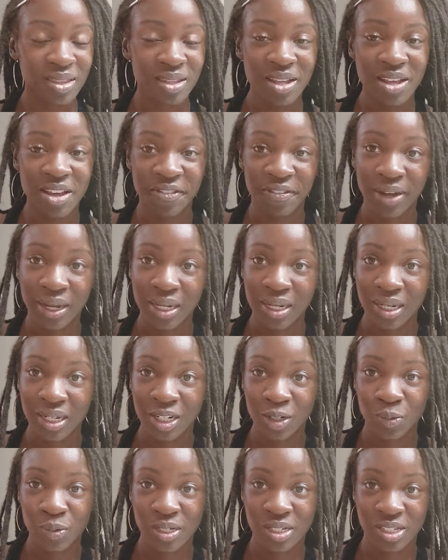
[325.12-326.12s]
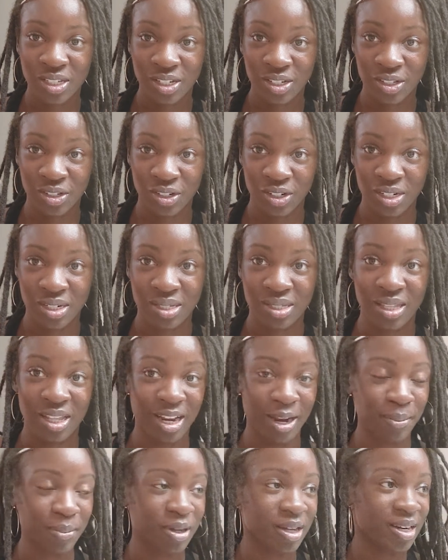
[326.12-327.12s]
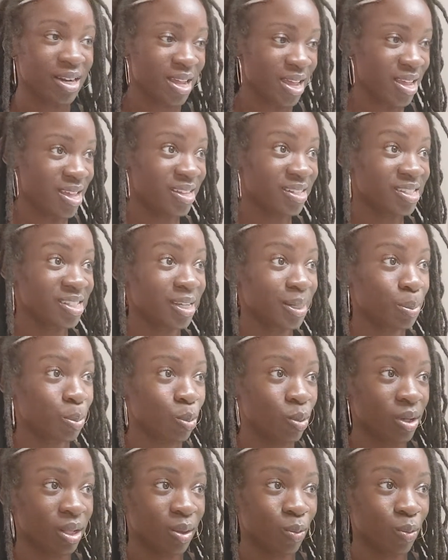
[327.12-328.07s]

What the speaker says: if I cut it with scissors, then I'm gonna end up with